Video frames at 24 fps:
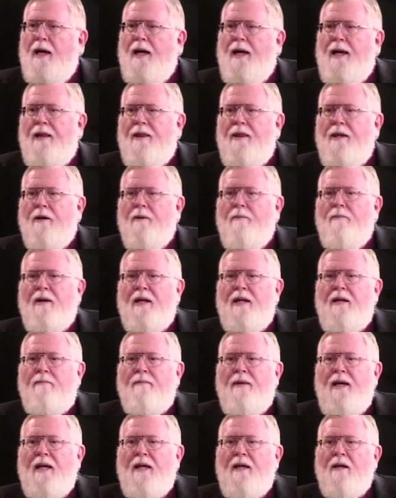Their money
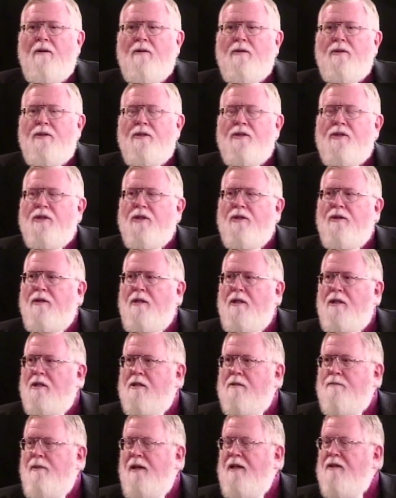may go to certain
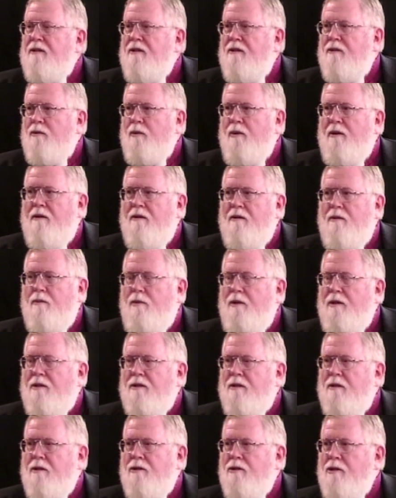expenses
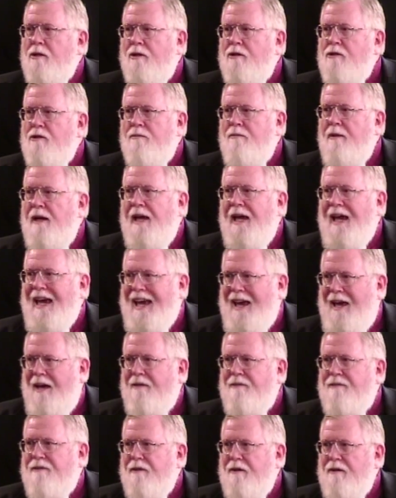which the church may
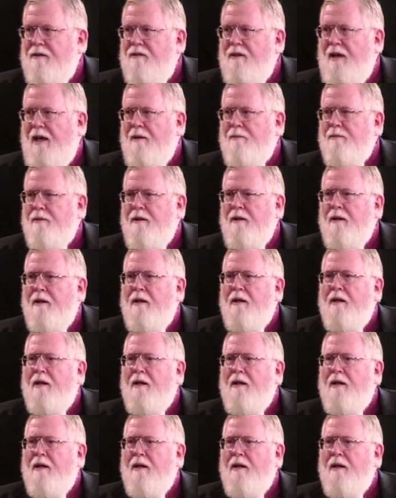have, for example.